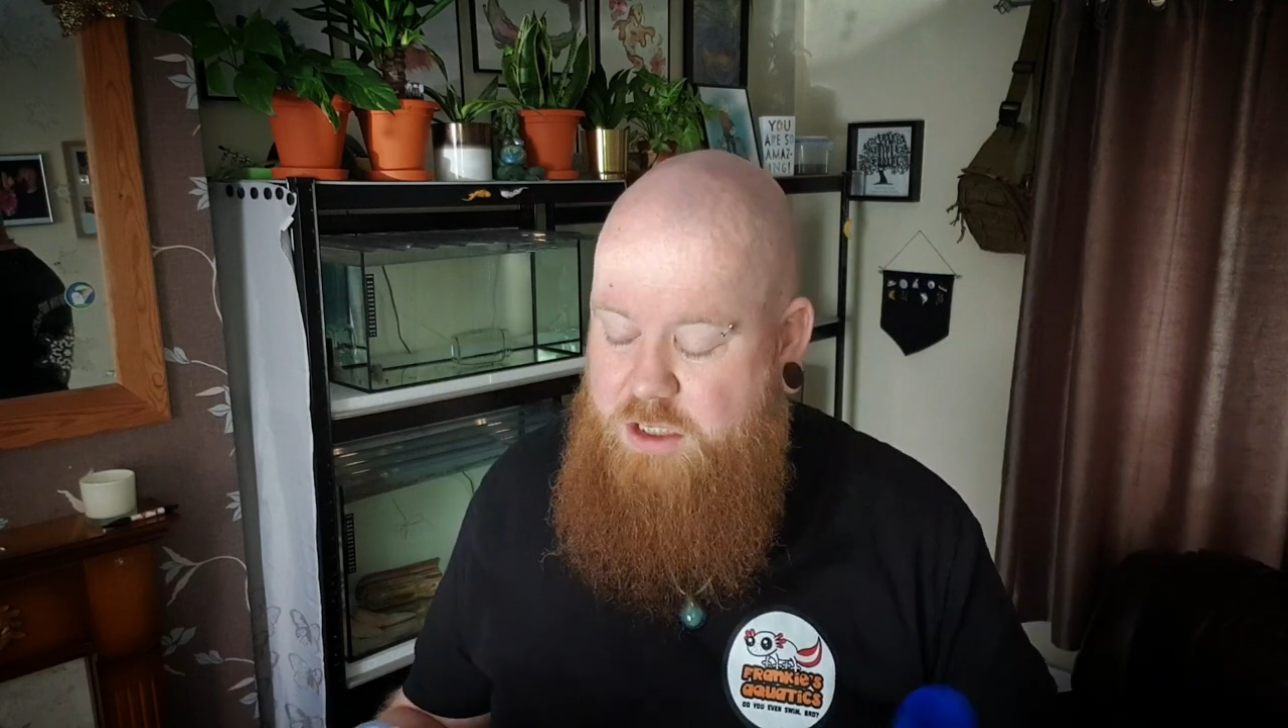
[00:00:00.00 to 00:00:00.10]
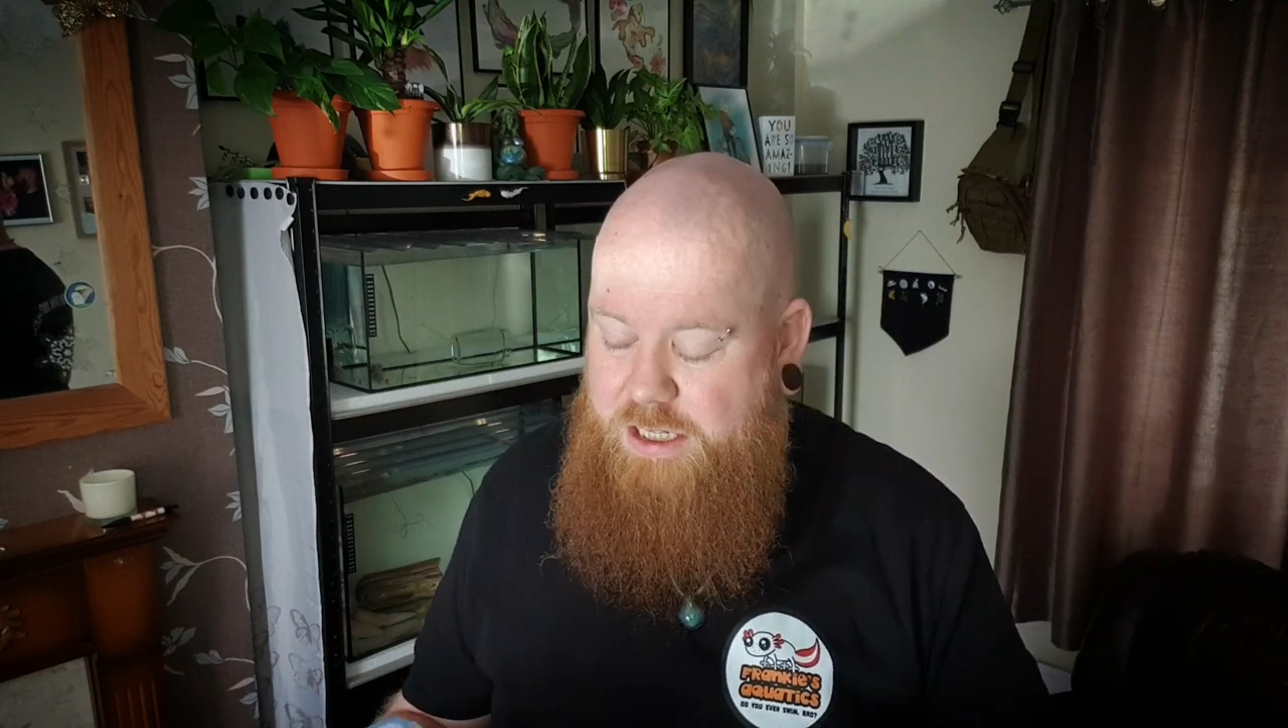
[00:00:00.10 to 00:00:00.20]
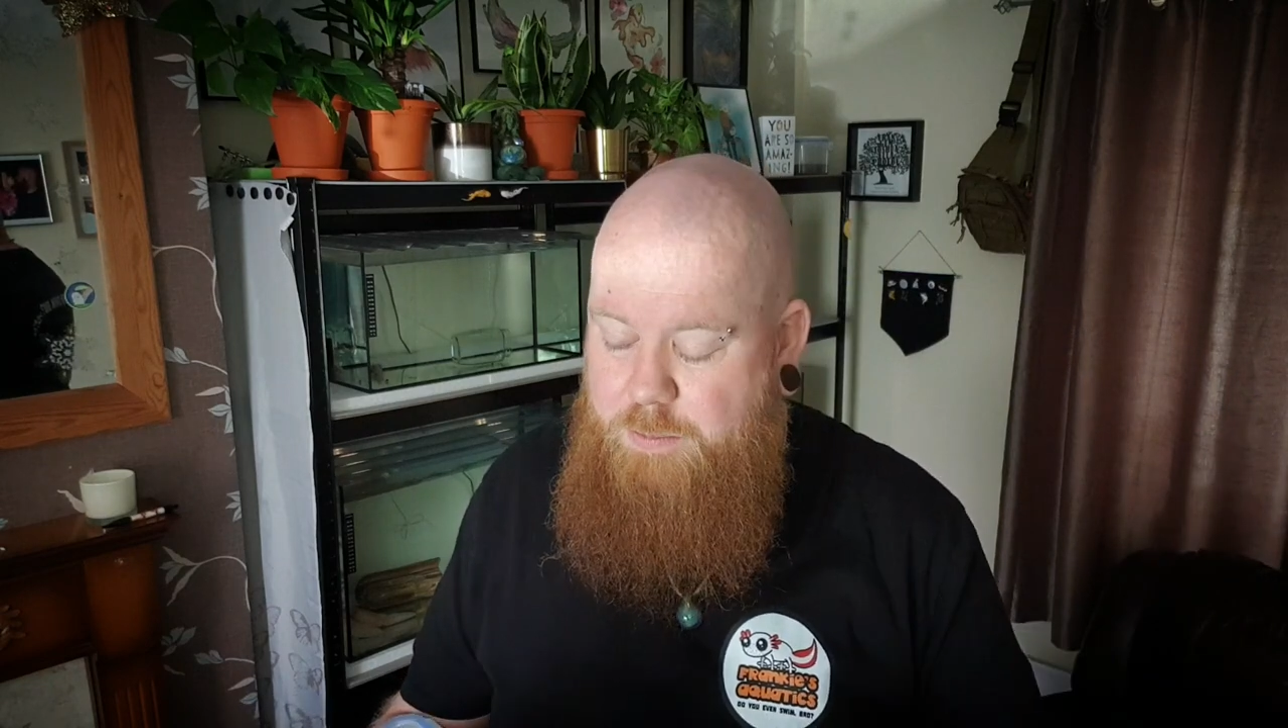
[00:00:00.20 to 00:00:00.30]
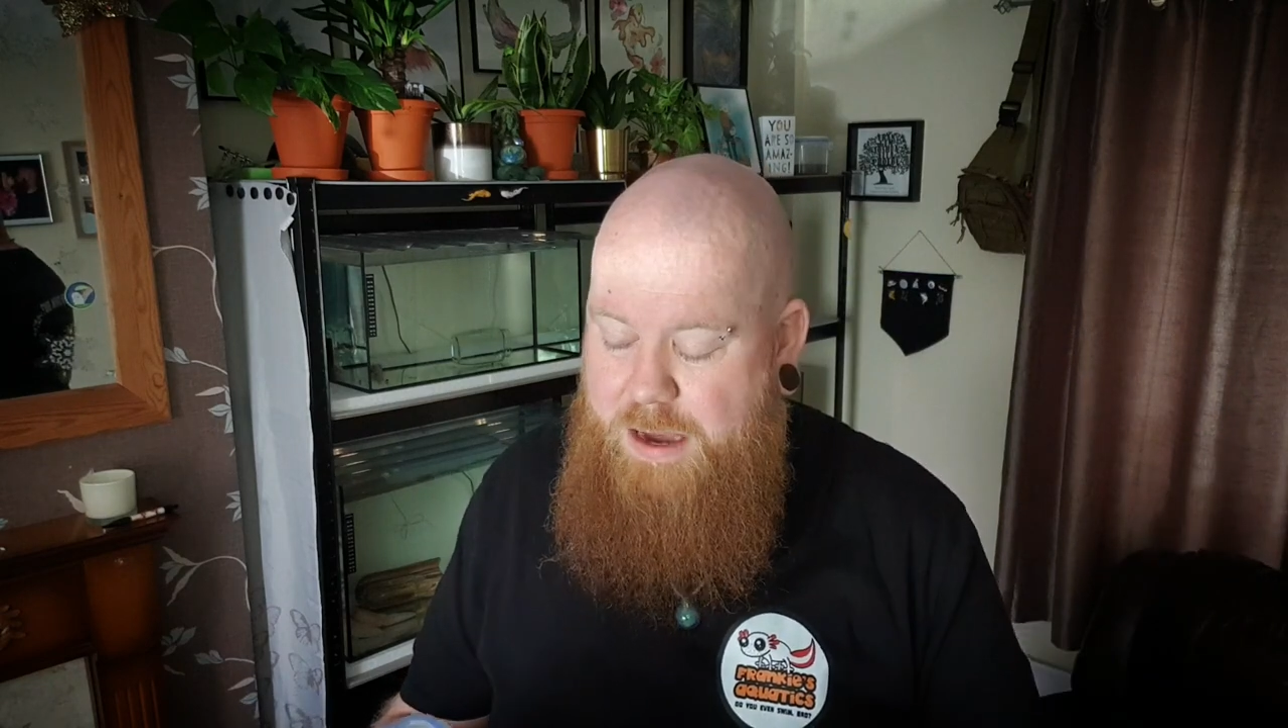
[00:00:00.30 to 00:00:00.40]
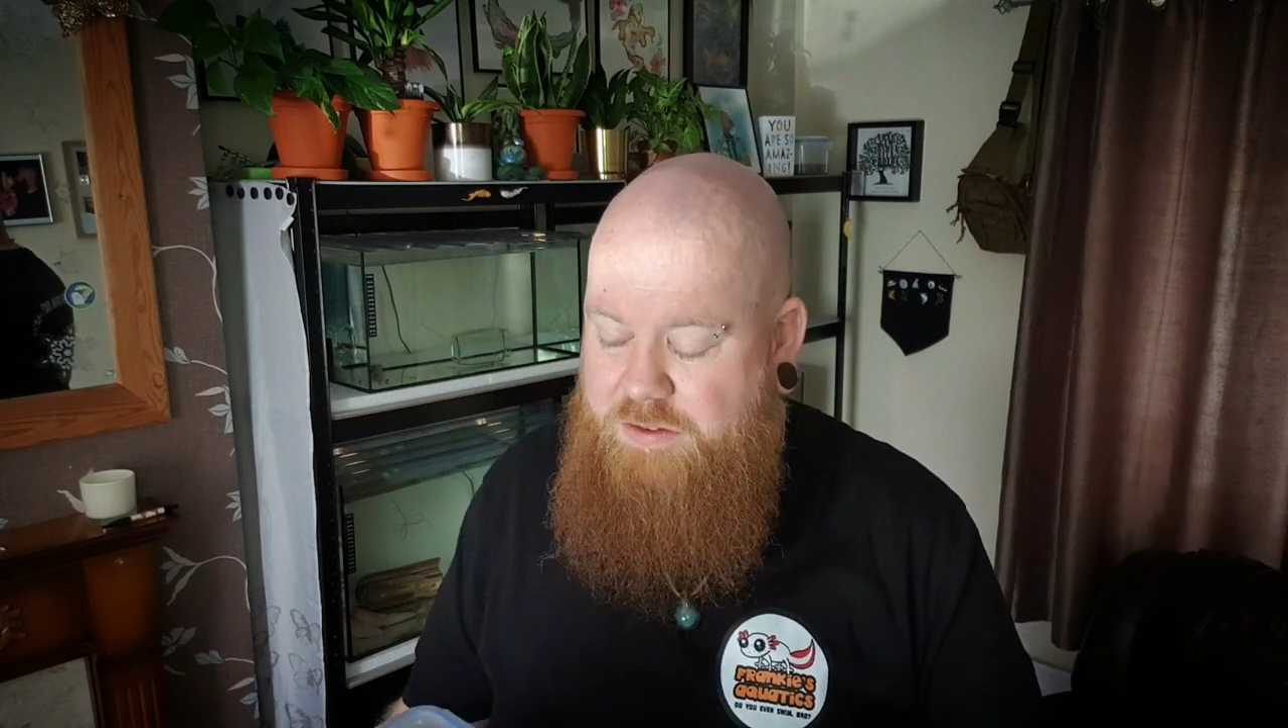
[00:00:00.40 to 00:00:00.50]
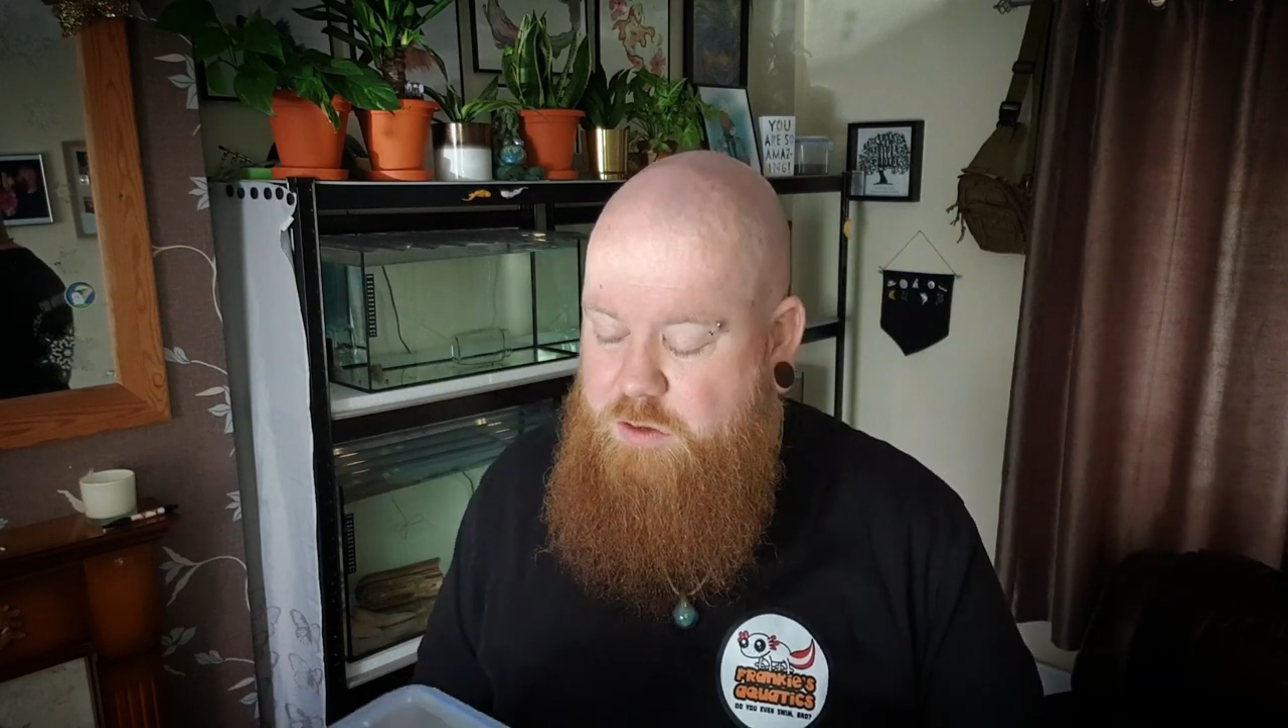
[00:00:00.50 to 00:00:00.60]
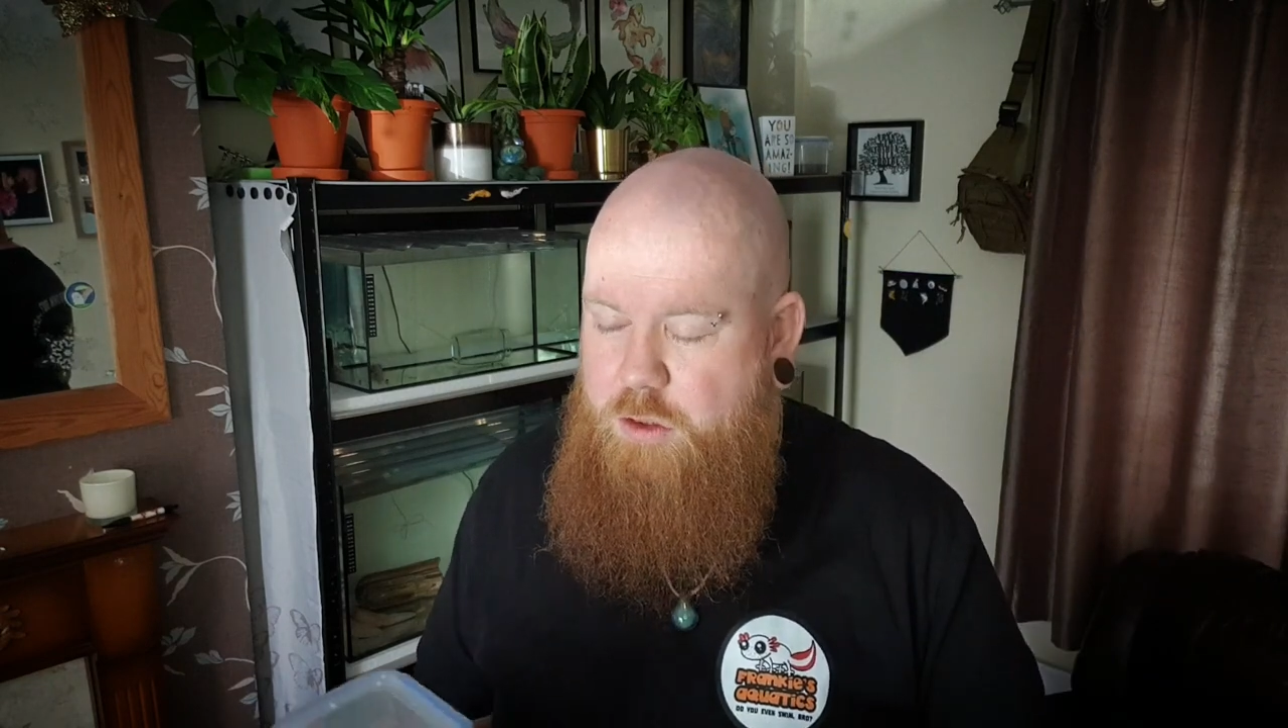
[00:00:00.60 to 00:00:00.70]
tea baths